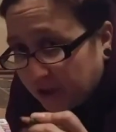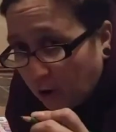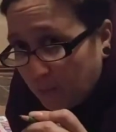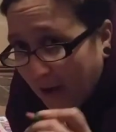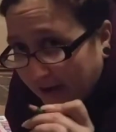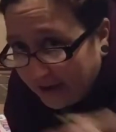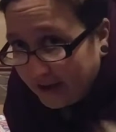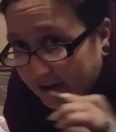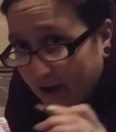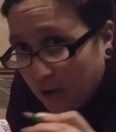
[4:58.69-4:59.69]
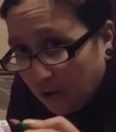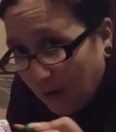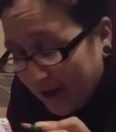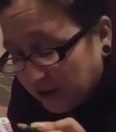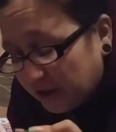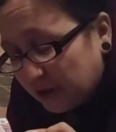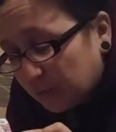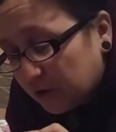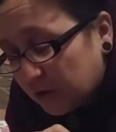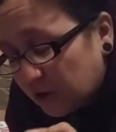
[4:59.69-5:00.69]
go back in and she
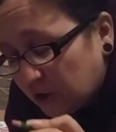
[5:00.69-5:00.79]
would